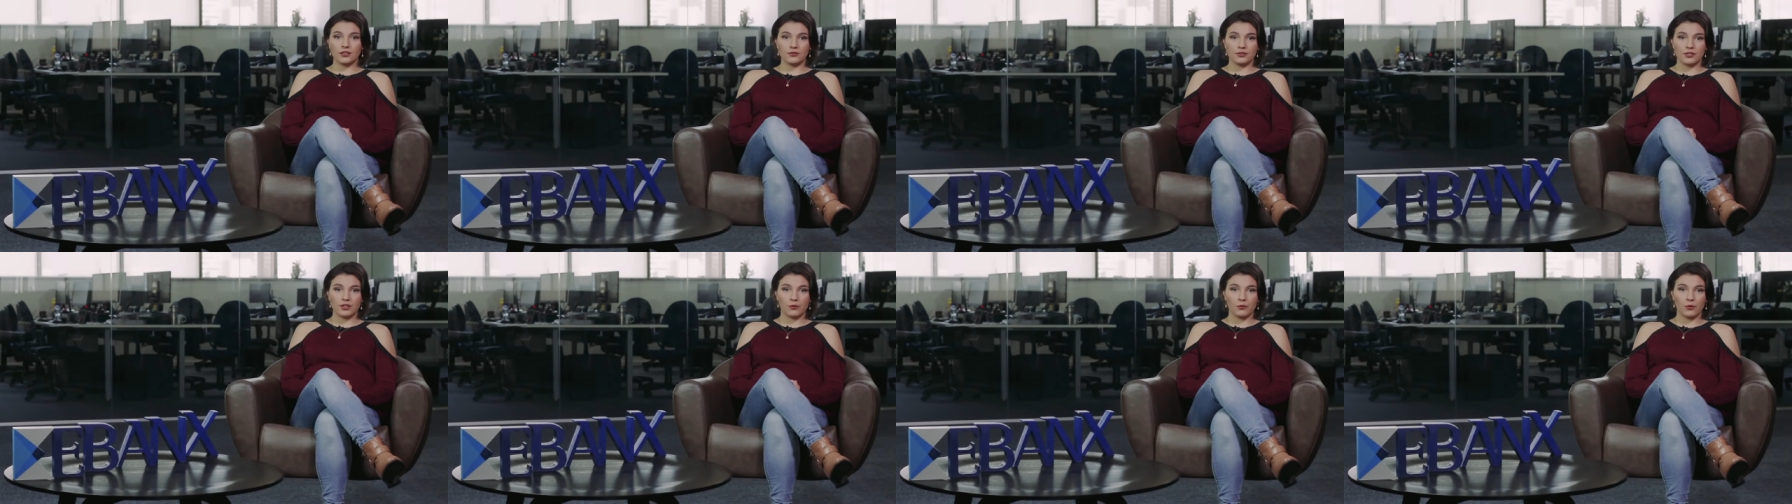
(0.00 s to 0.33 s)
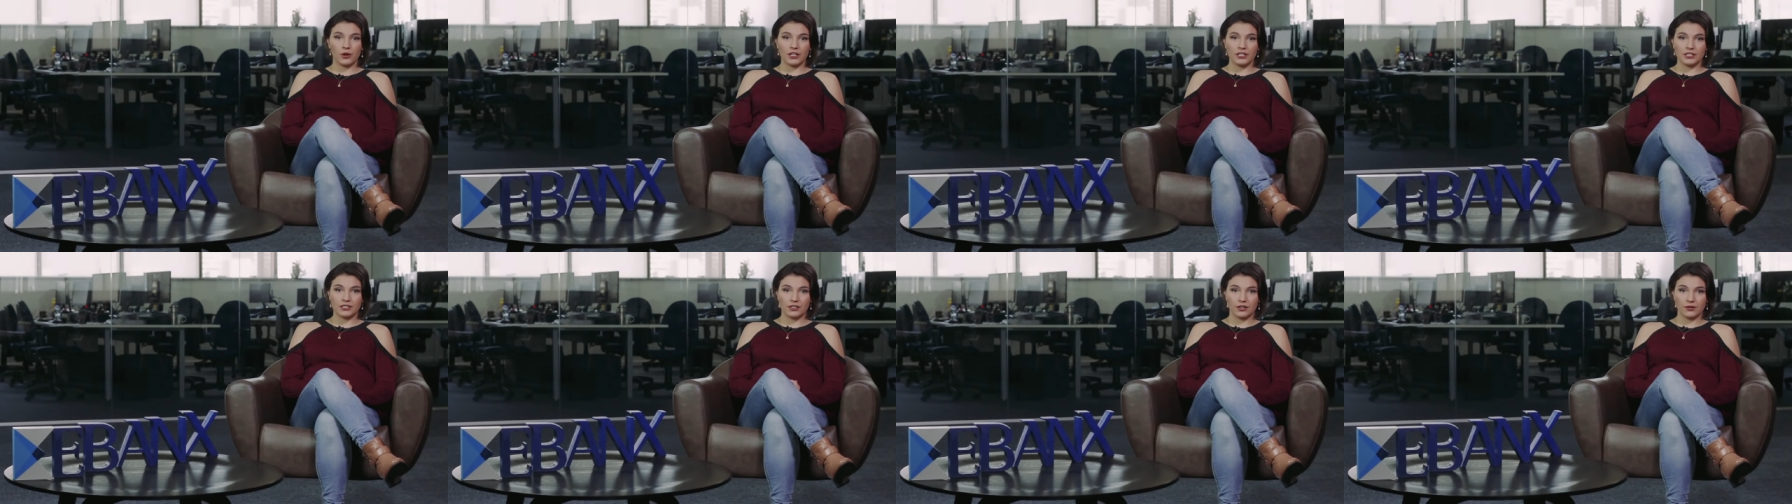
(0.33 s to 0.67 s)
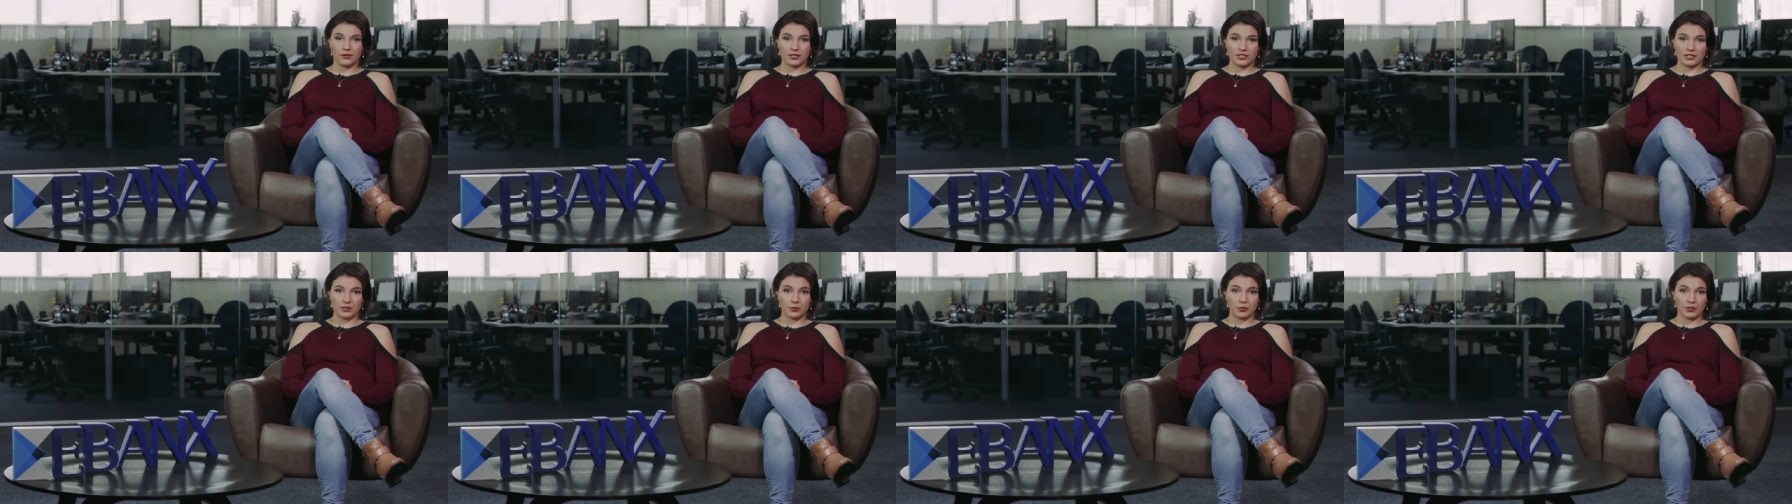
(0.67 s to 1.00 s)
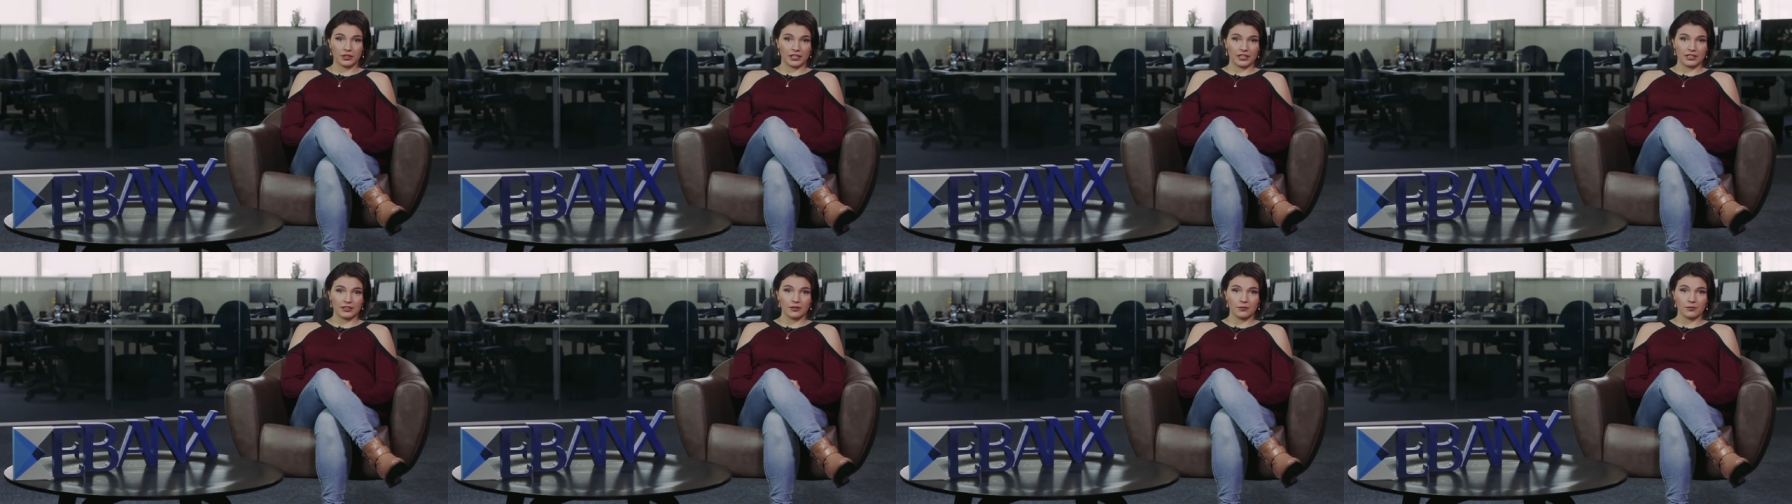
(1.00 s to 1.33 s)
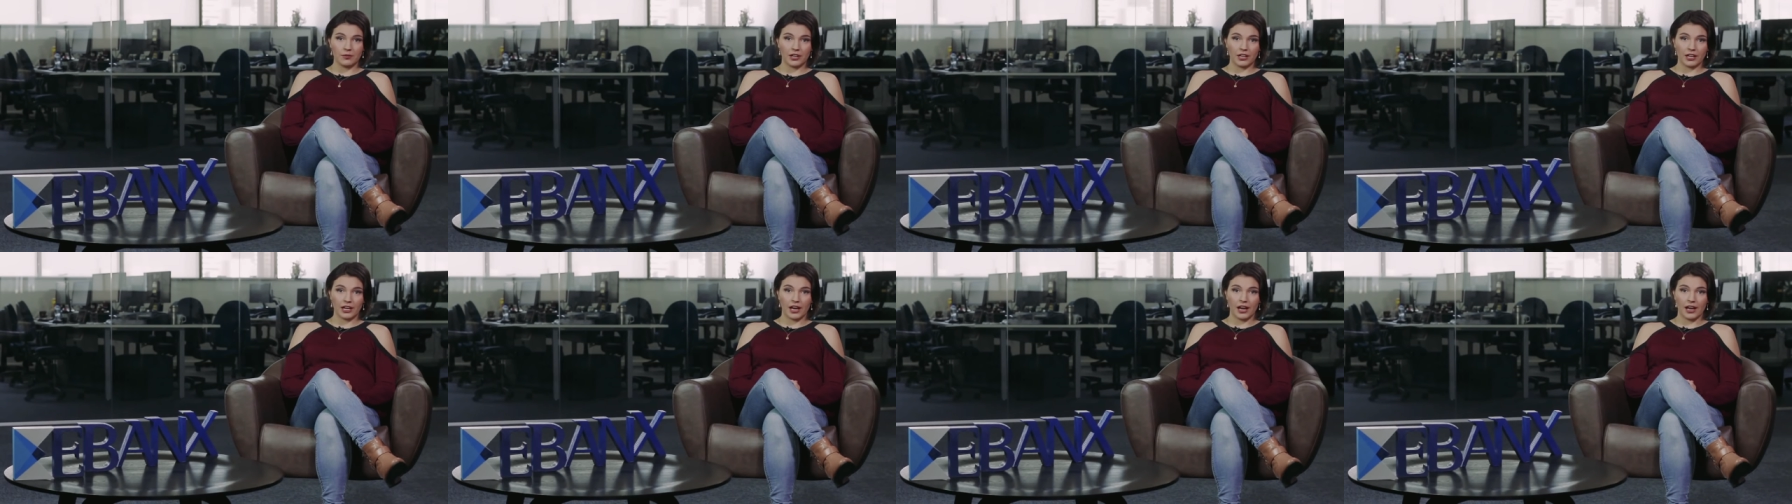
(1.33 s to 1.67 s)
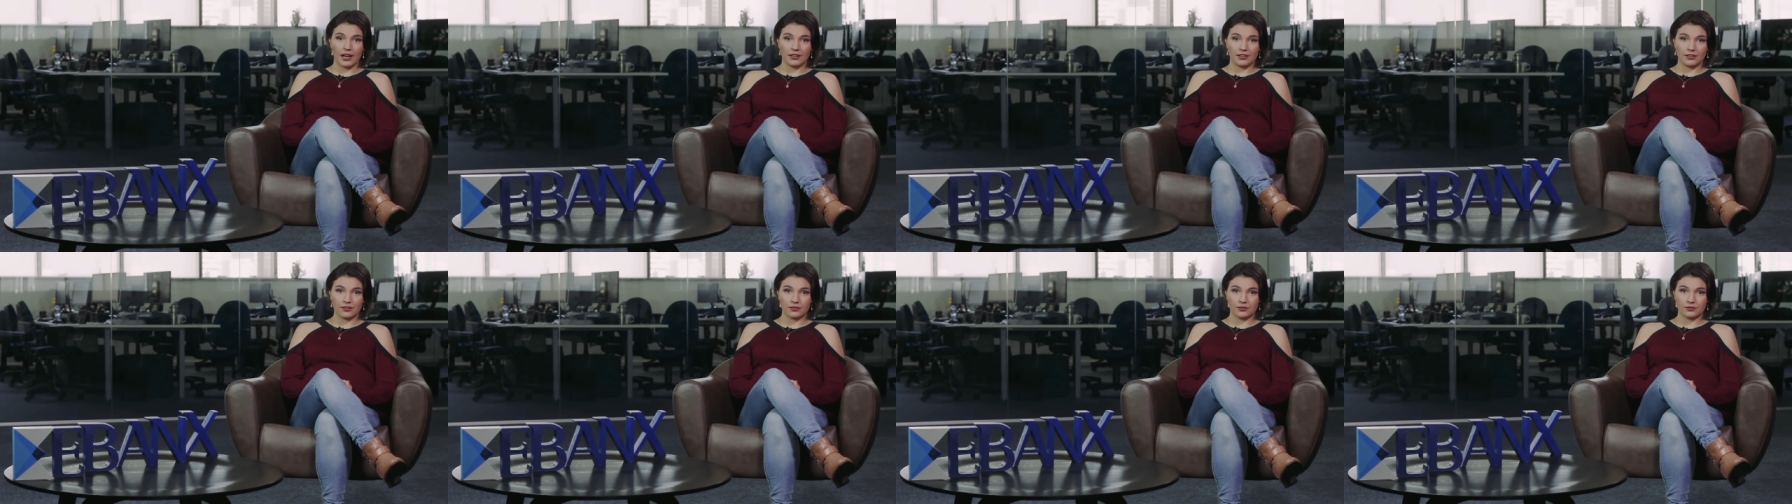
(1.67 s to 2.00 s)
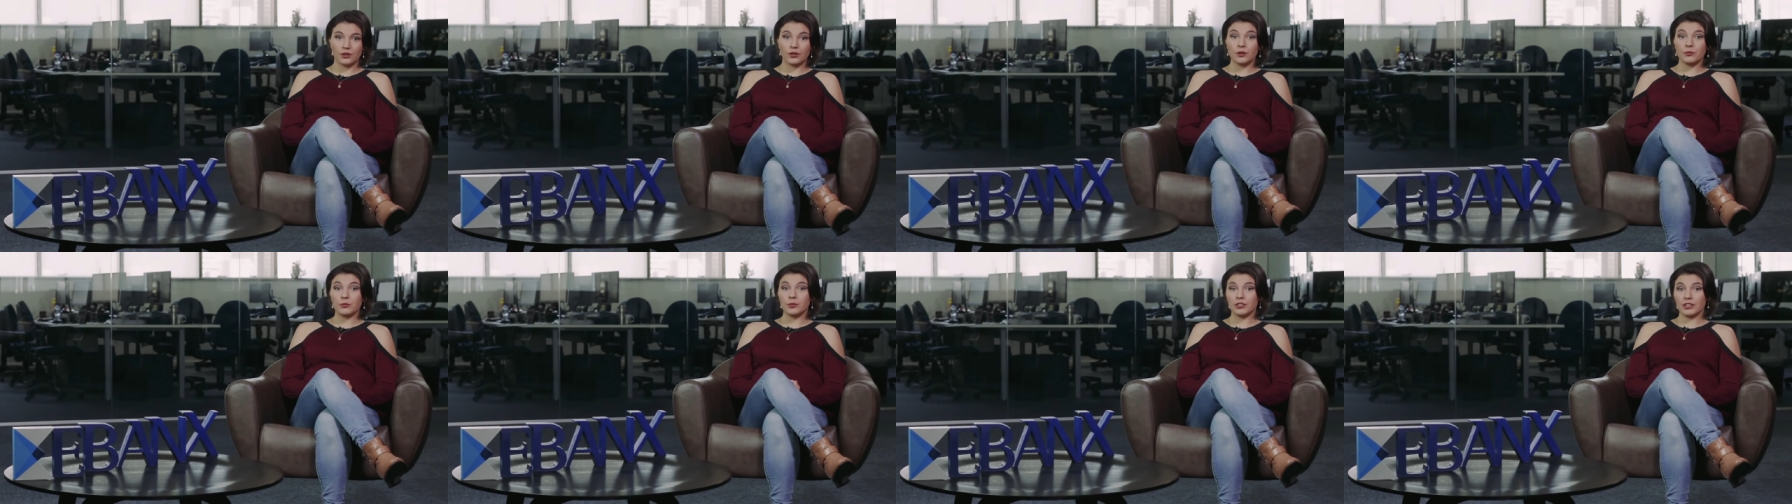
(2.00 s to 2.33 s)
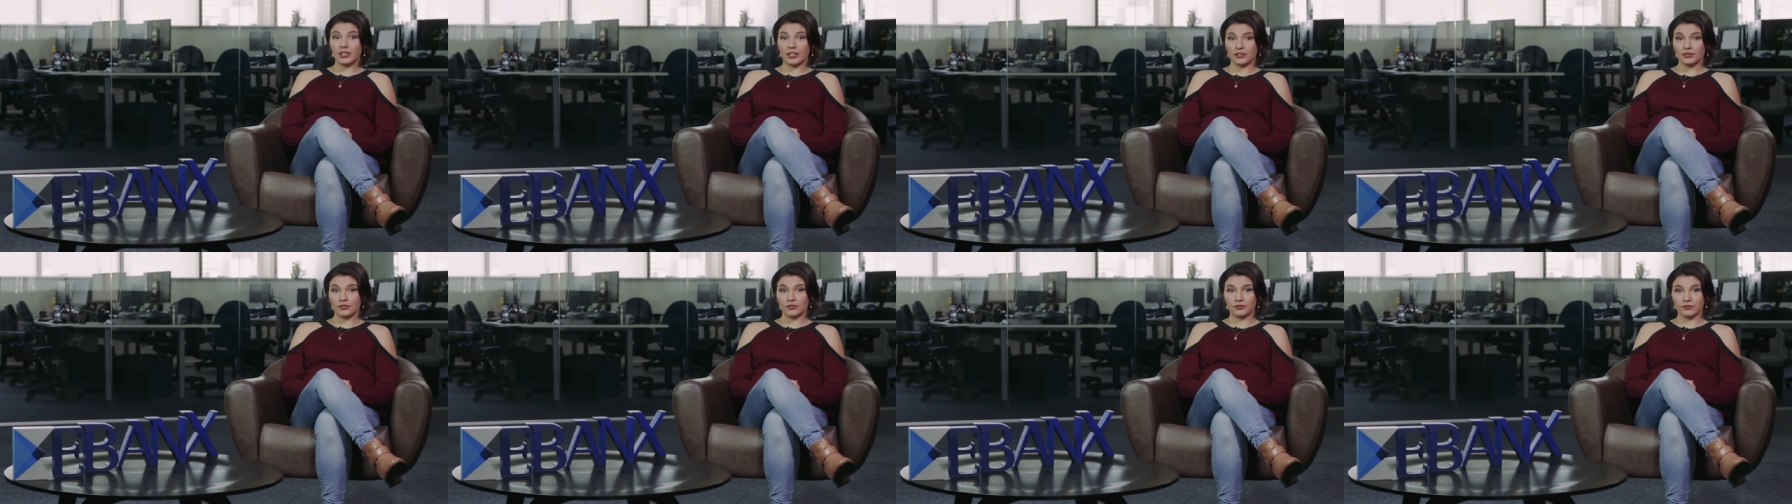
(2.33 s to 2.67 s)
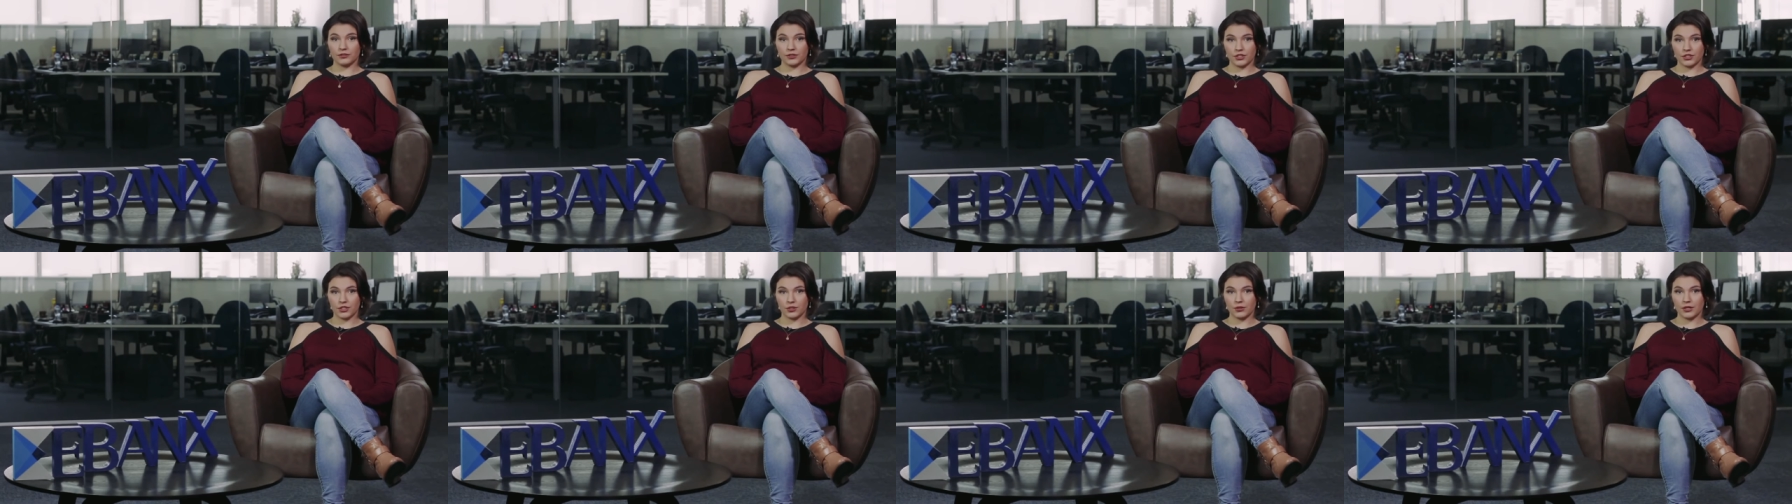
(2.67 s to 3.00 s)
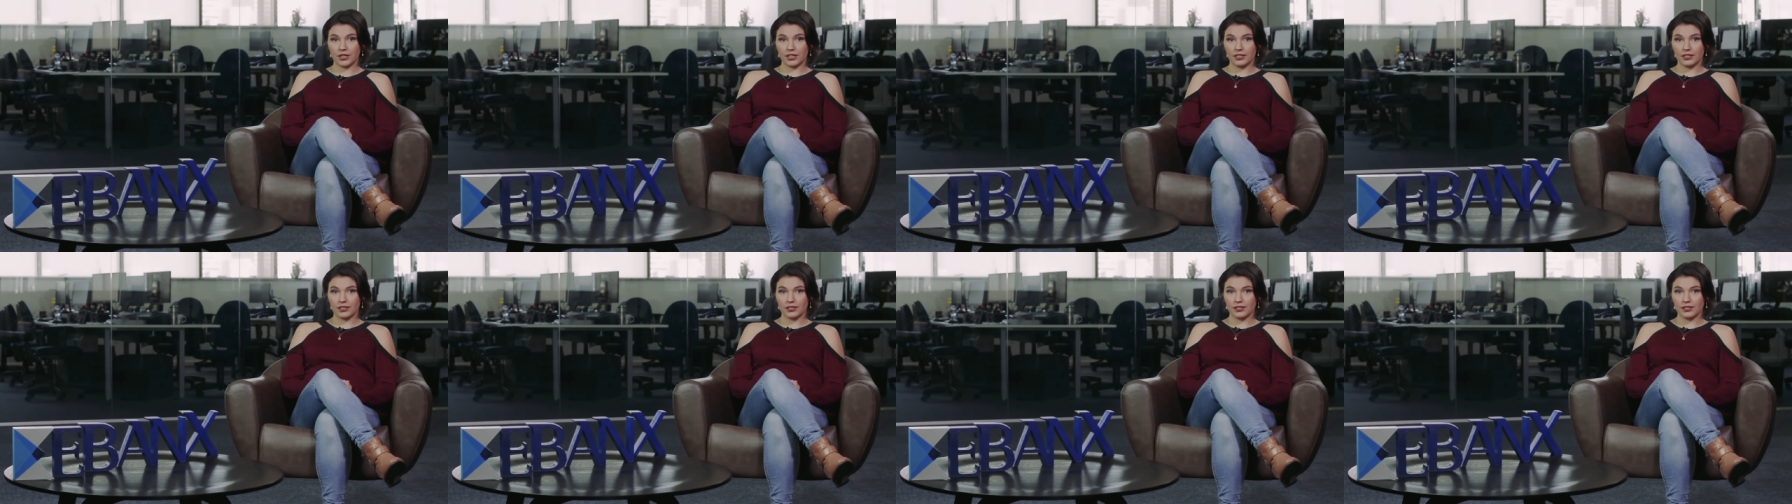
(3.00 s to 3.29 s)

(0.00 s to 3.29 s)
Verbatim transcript: using what is known as a boleto bancario, or a boleto for short.